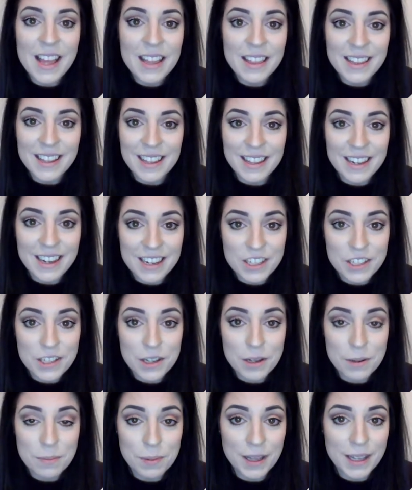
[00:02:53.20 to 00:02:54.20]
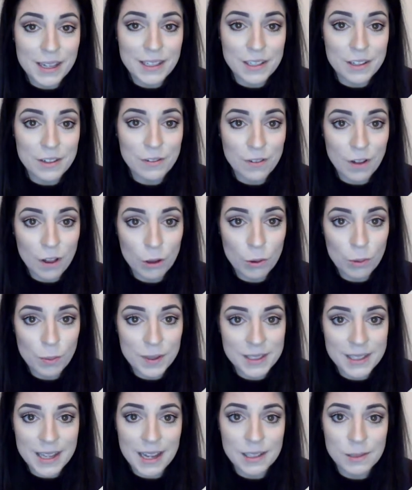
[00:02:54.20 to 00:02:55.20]
The clinician completed a follow up
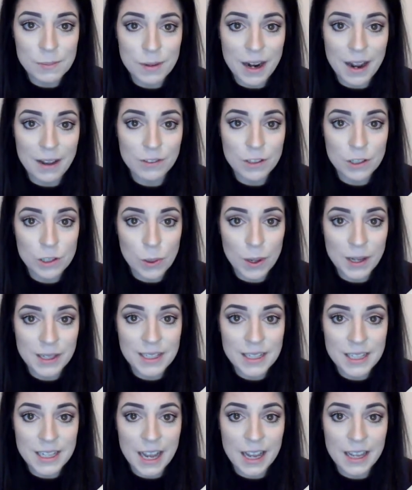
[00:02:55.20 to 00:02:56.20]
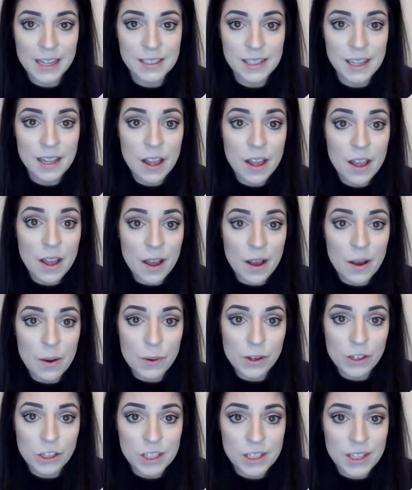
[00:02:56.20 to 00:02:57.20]
assessment after 20 days, at
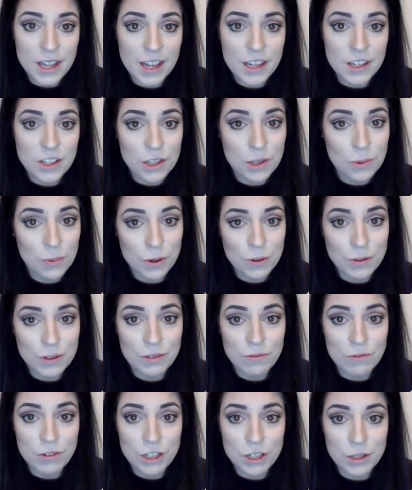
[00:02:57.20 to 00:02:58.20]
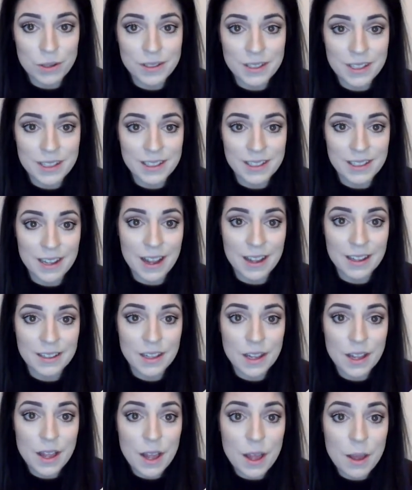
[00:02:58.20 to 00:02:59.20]
which stage the wound had reduced in size
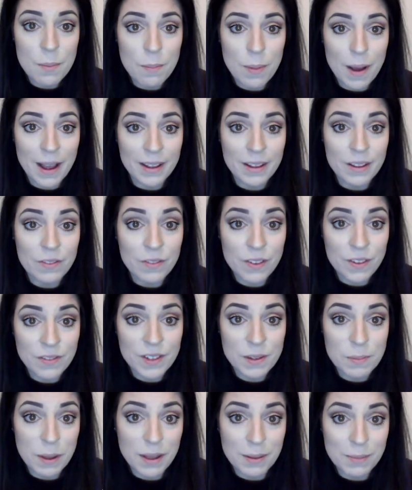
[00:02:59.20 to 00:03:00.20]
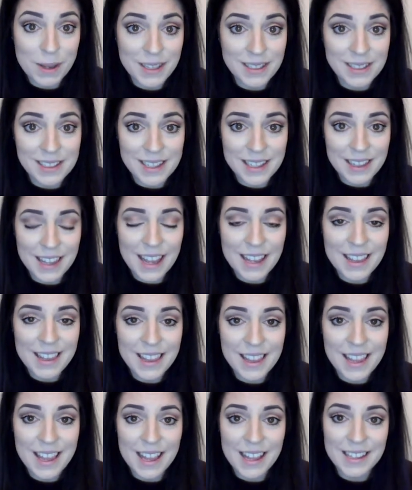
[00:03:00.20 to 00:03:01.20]
by 50 millimetres in
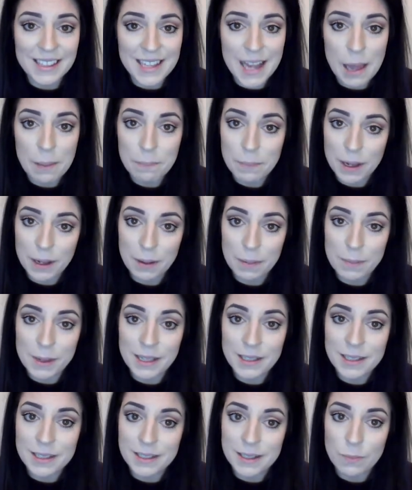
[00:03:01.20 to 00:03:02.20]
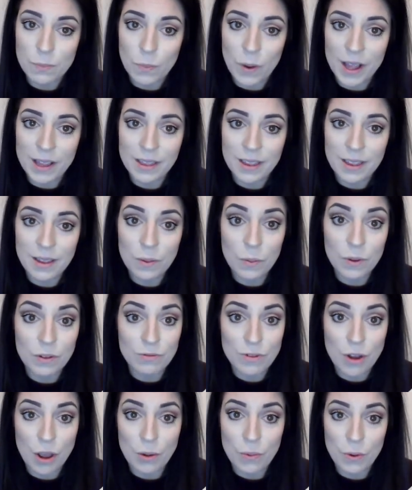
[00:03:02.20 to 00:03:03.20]
length and 10 millimetres in width,
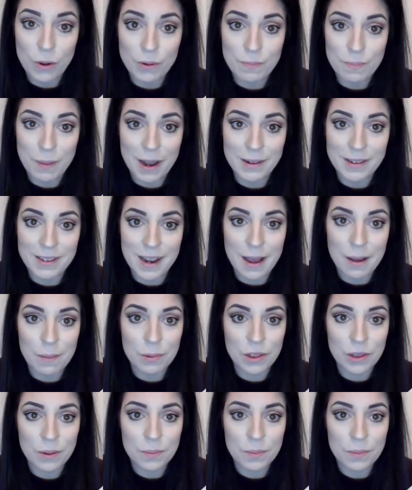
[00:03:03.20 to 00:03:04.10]
with no wound bed depth.